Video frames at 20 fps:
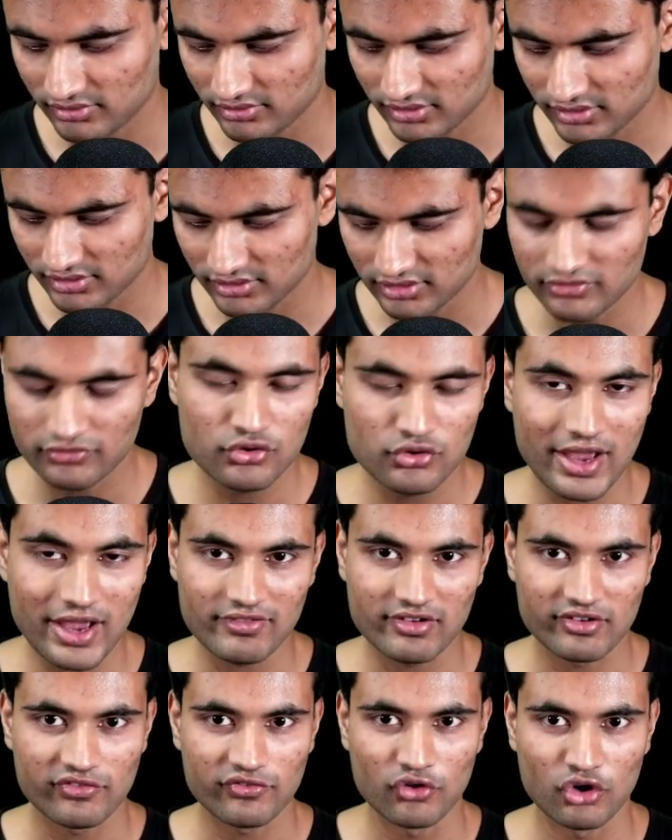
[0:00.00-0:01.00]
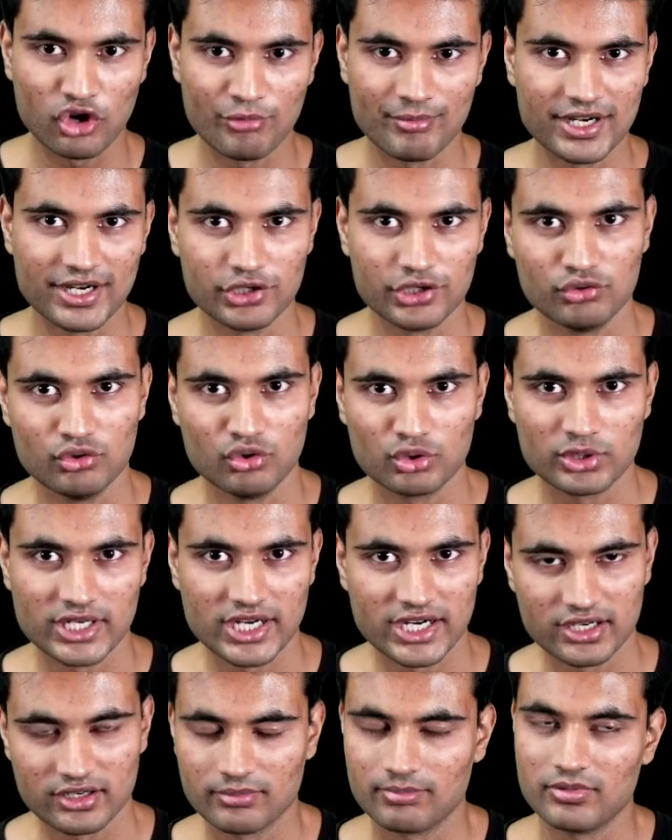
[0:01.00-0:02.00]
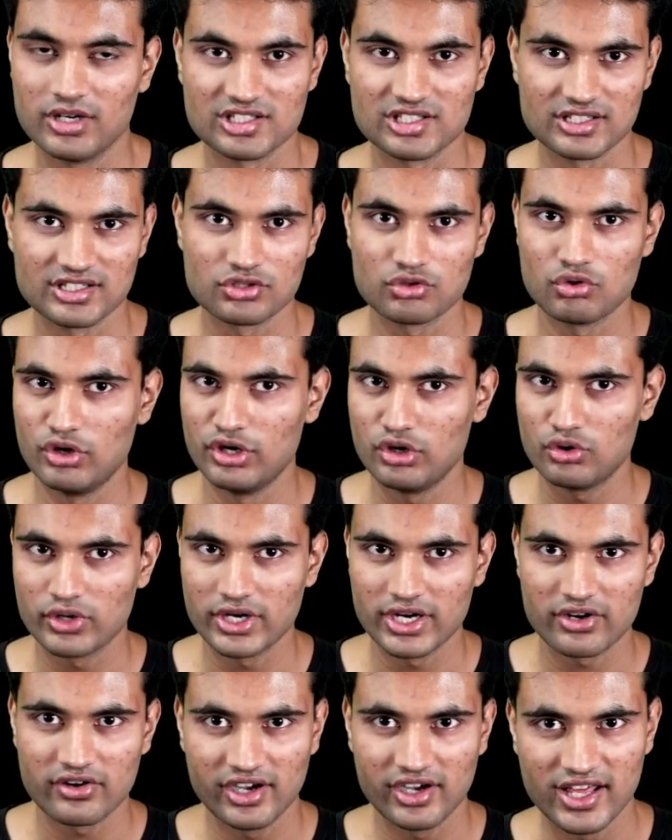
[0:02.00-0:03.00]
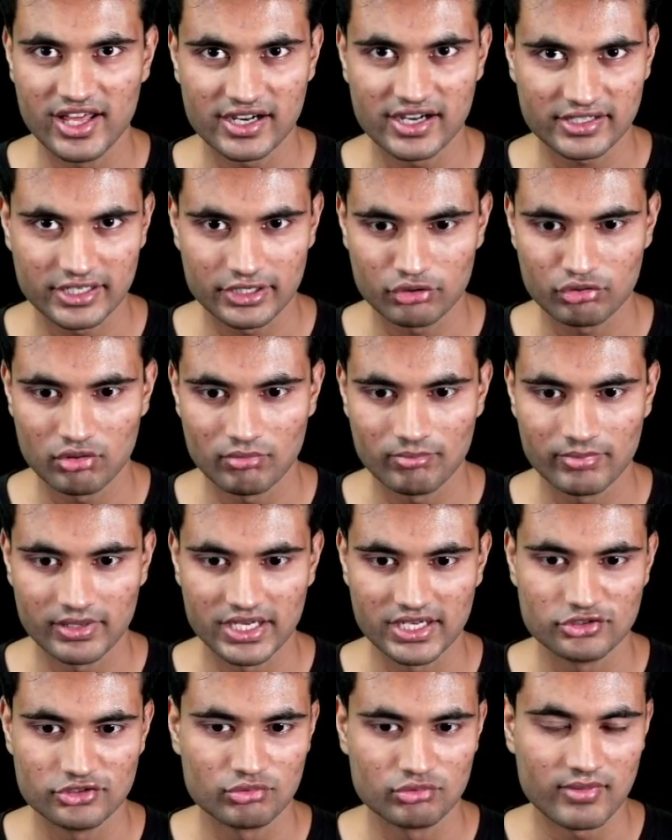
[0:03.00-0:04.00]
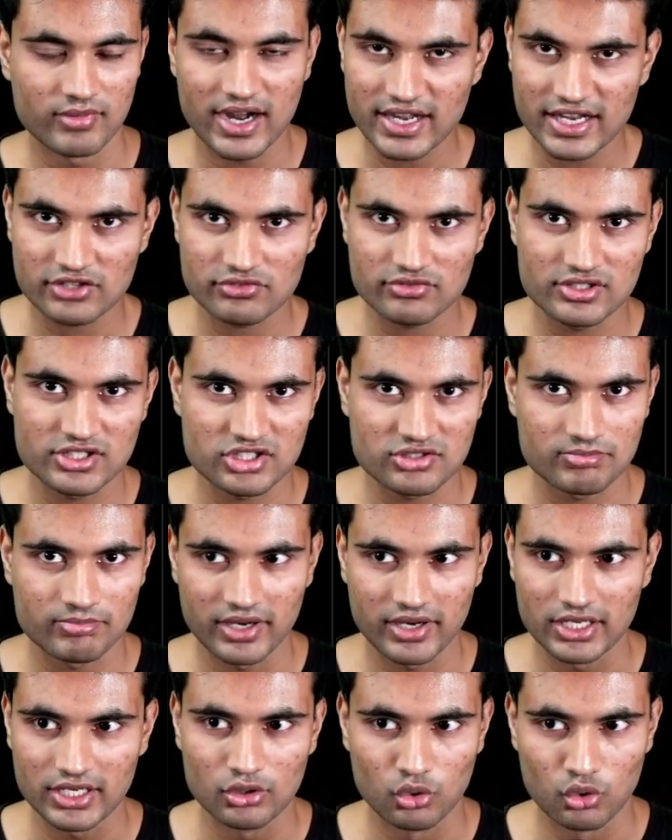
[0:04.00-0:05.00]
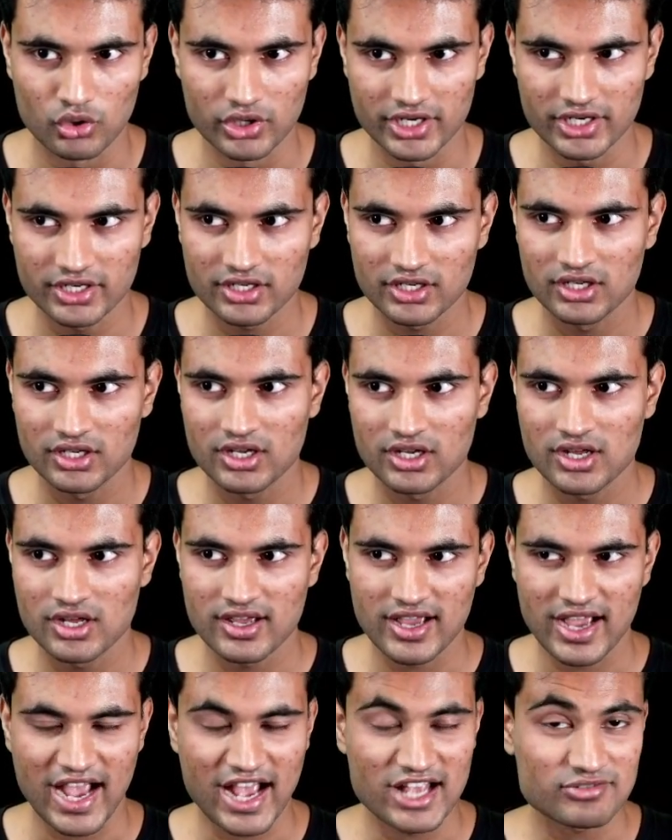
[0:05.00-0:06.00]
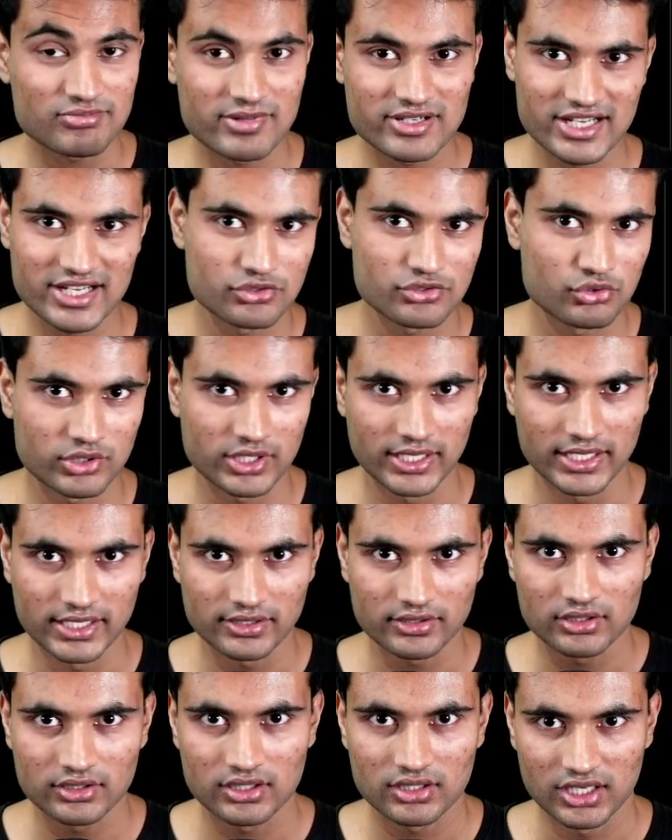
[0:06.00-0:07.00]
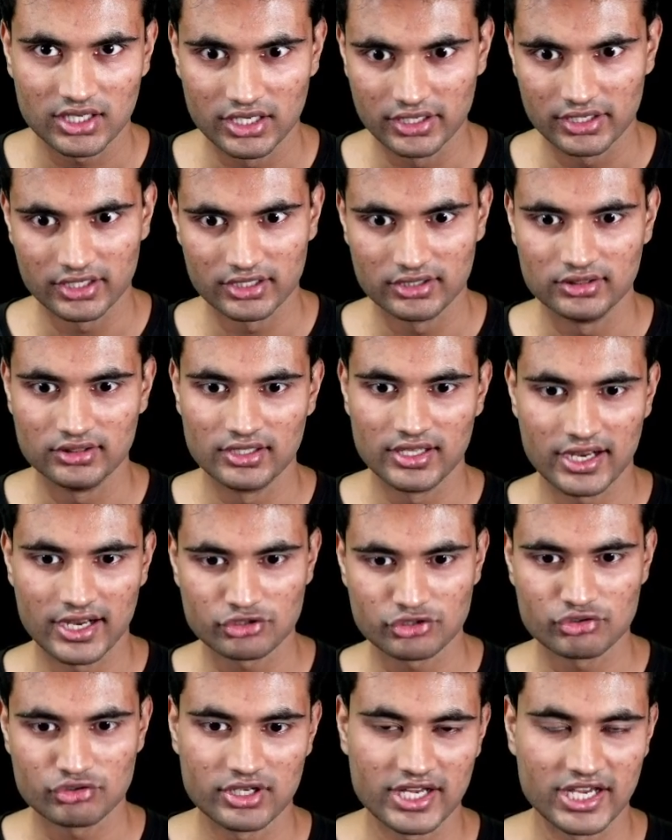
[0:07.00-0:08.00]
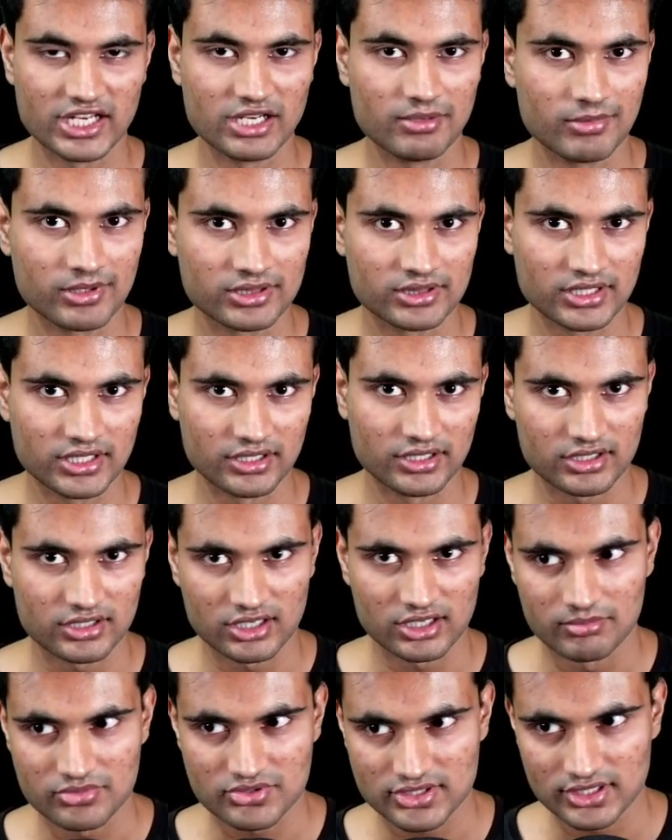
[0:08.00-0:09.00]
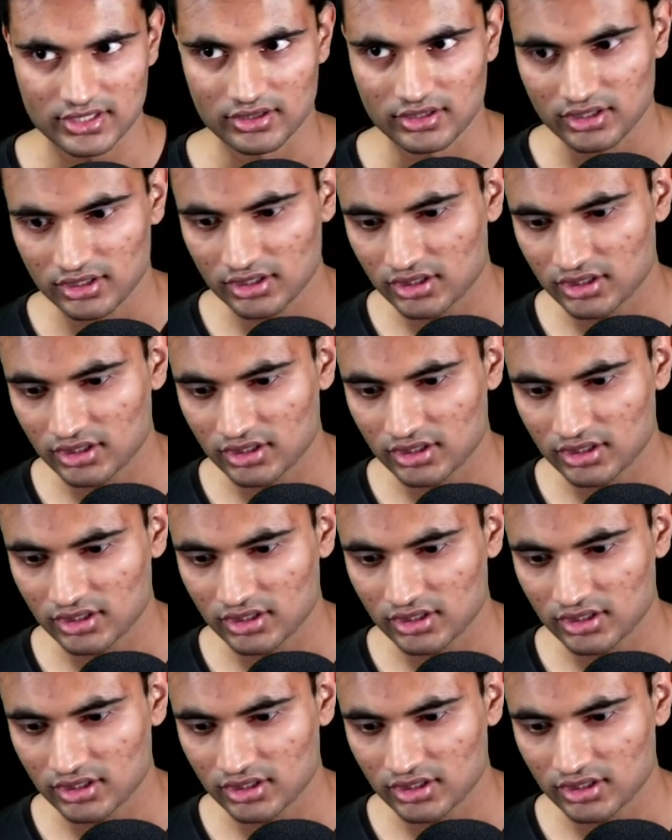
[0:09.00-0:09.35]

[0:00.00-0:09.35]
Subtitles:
if you have a form and you know that the person is going to get redirected to a page, you might as well just preload it as much as you can until the actual dynamic thing comes in.